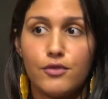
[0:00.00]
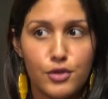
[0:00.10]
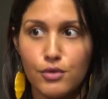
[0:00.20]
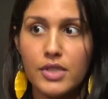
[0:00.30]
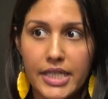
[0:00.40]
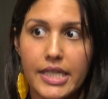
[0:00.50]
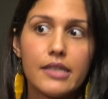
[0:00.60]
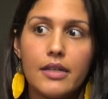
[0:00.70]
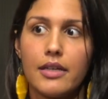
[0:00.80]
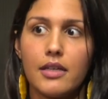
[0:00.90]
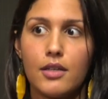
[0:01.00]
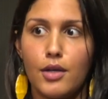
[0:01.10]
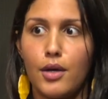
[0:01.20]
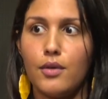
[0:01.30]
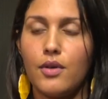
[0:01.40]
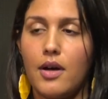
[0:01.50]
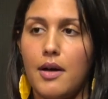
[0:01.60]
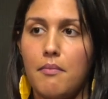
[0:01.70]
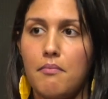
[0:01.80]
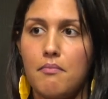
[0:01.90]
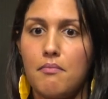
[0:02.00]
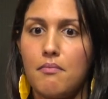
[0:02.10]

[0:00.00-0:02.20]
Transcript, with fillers: truly healing, you know, um,